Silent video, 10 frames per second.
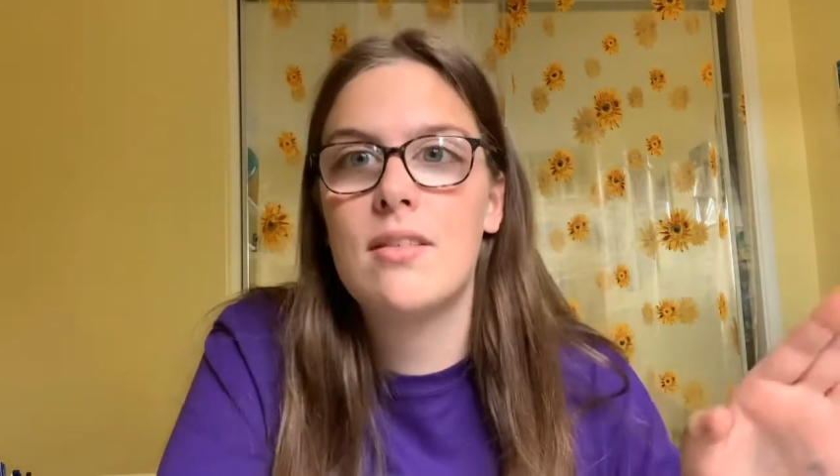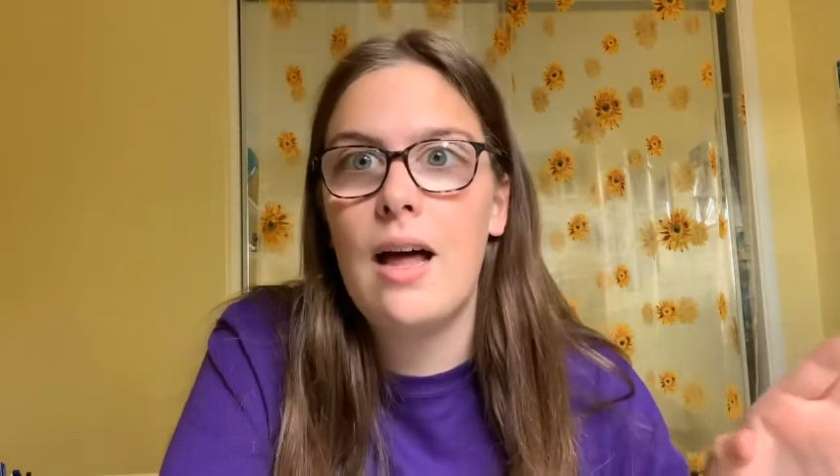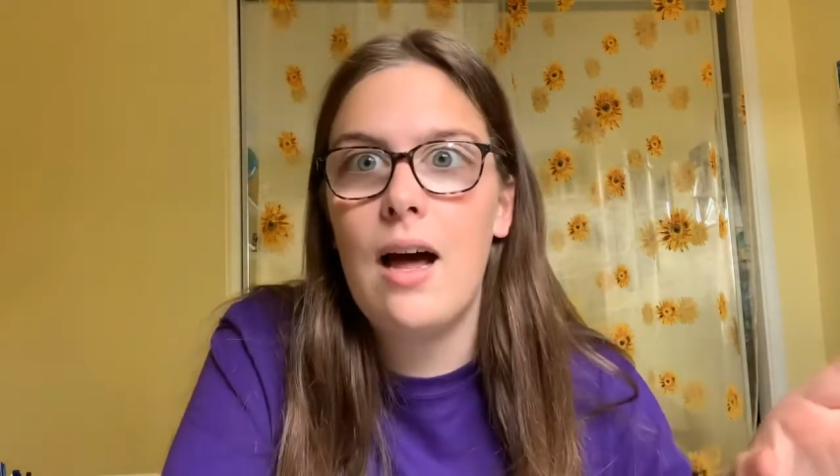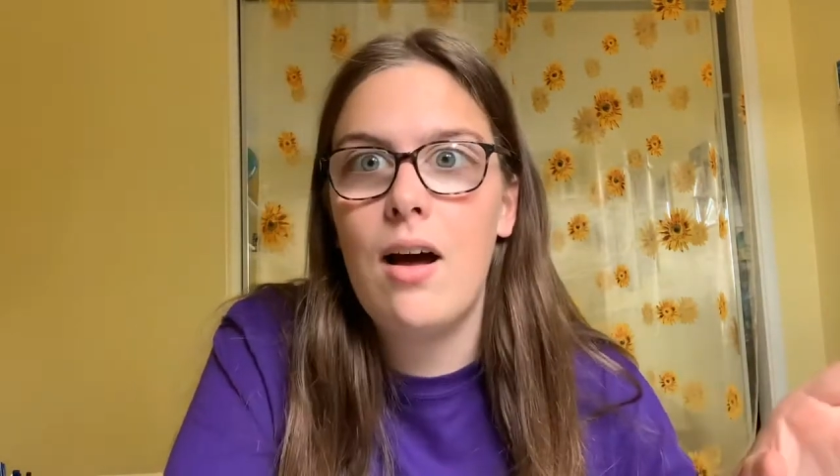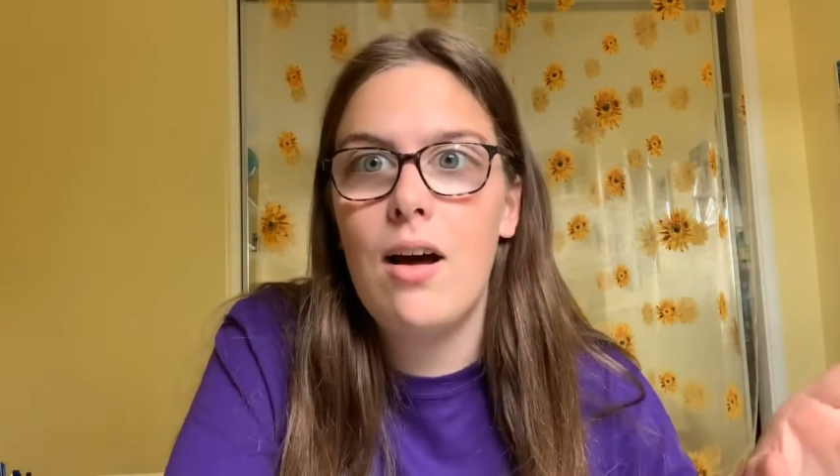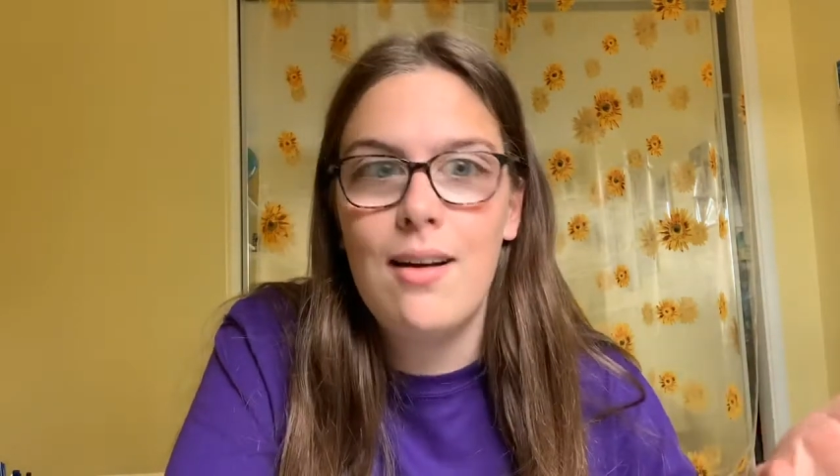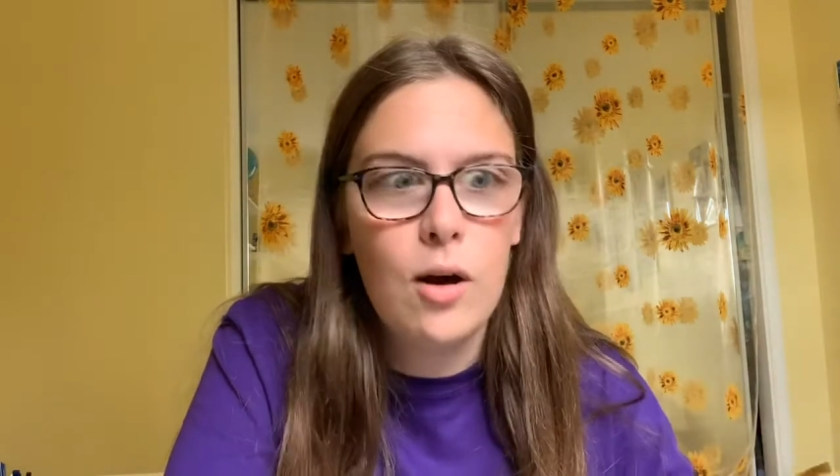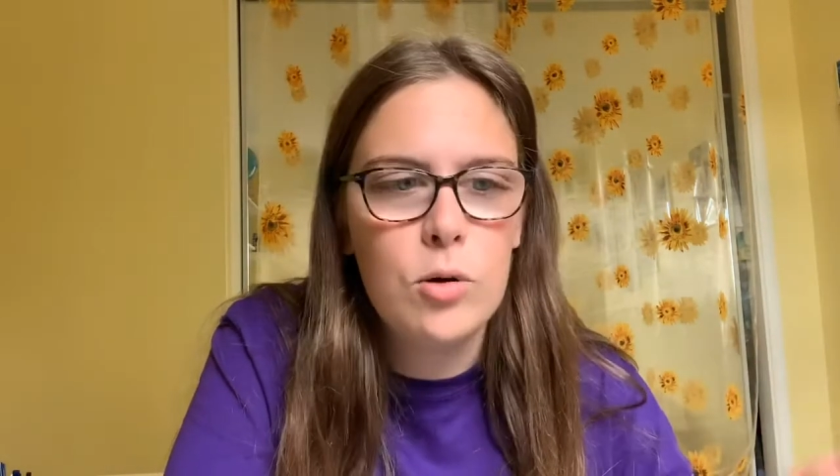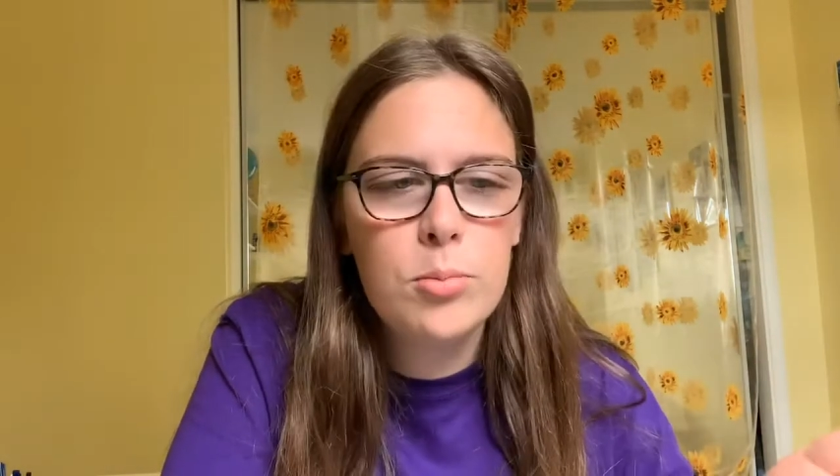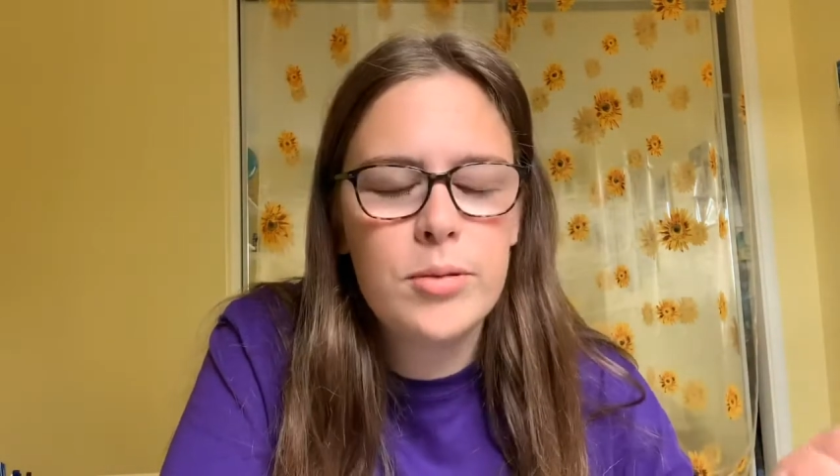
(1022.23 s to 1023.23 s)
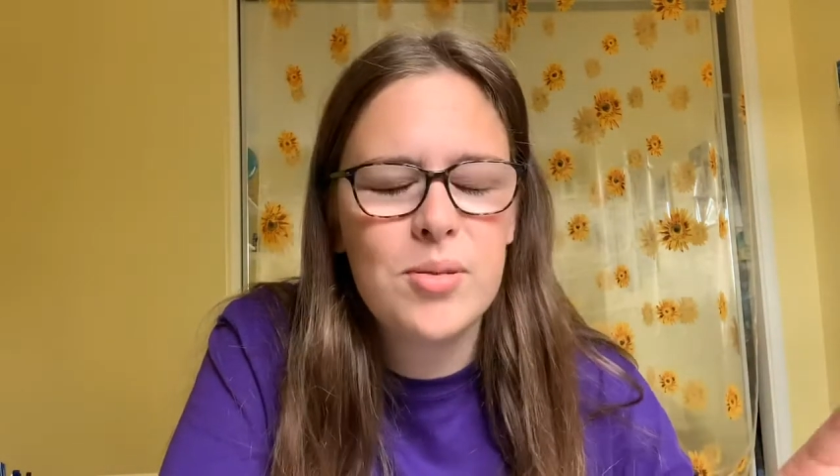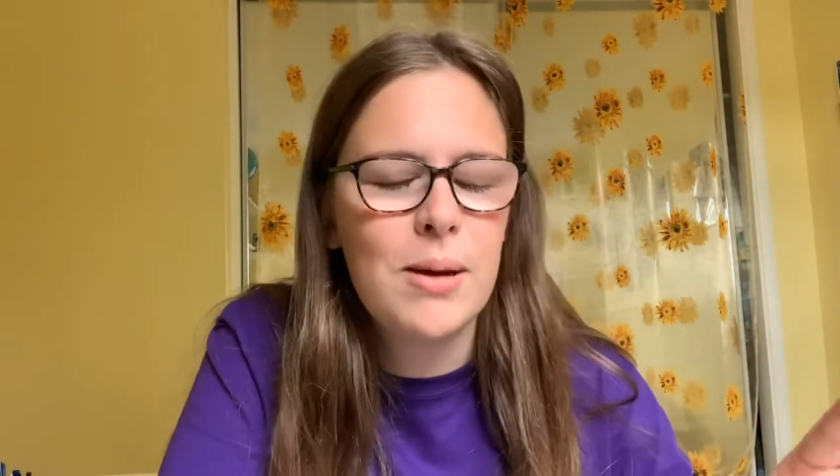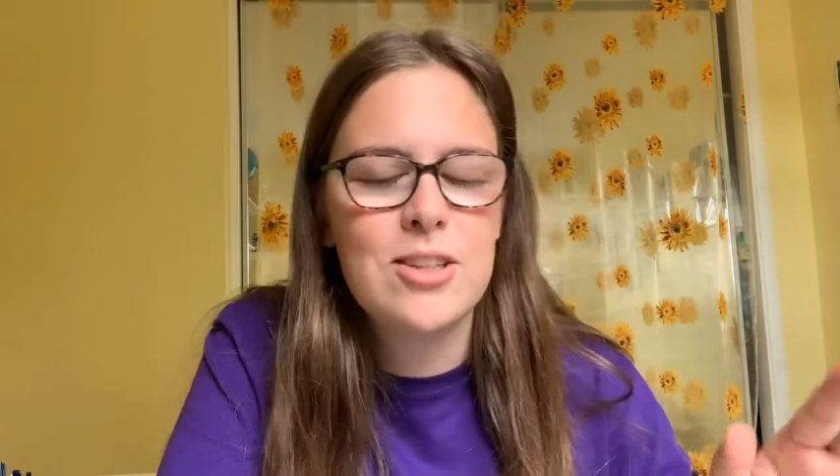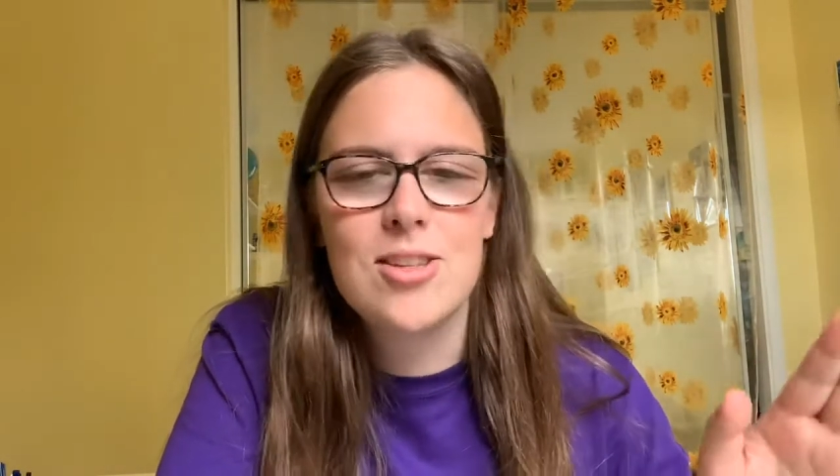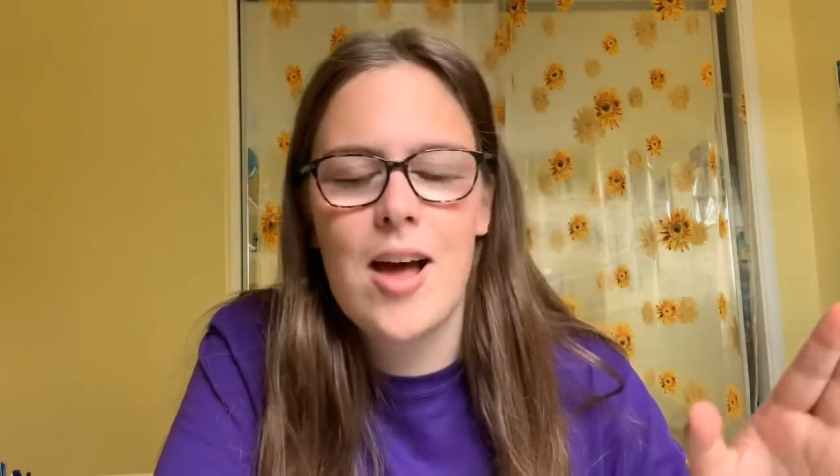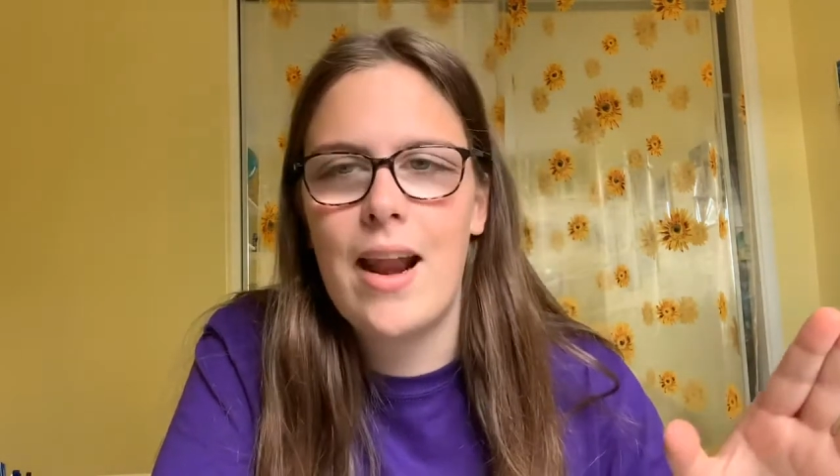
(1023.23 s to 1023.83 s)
that hope, so I just kind of